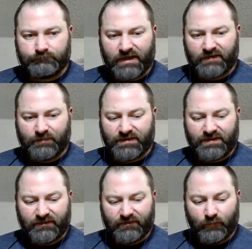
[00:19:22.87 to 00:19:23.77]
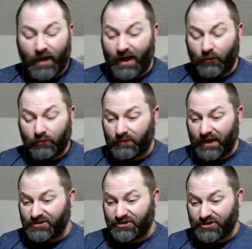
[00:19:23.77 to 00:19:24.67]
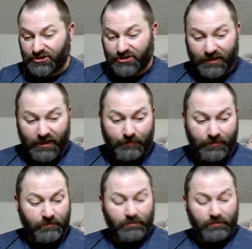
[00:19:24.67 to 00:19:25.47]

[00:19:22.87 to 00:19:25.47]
expertise. Wow, I should just shut up